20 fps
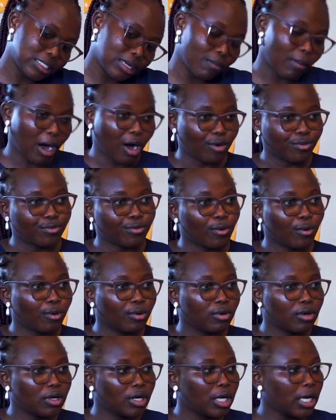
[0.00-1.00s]
is about
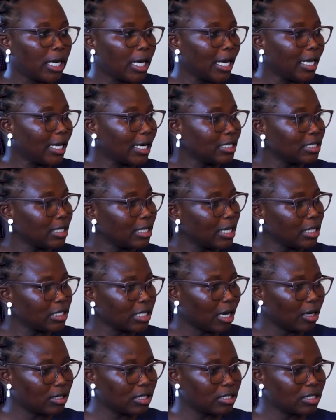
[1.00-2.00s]
4. And I say the
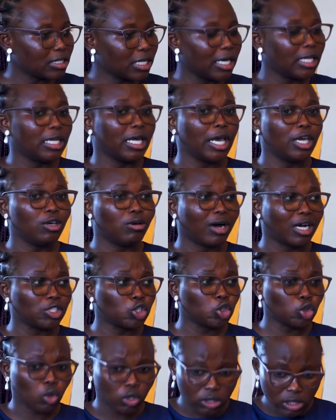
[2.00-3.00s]
child is 10 and you are
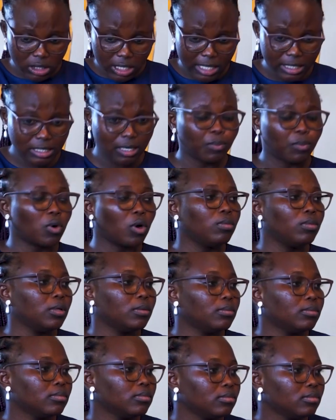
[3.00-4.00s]
shocked, there's a problem.
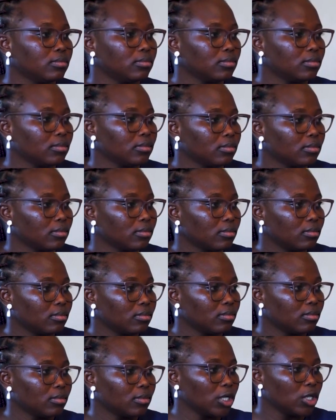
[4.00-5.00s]

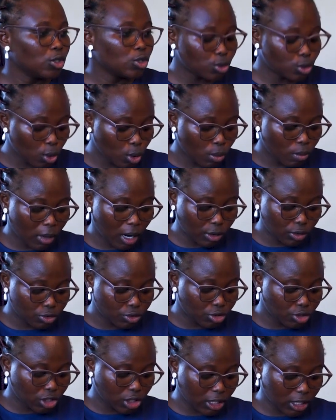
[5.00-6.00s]
So
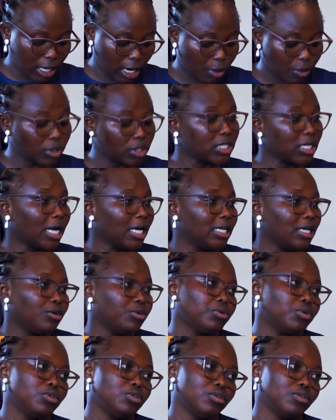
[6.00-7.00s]
malnutrition can retard the
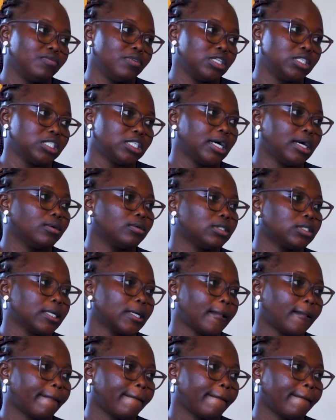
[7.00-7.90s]
growth of the child.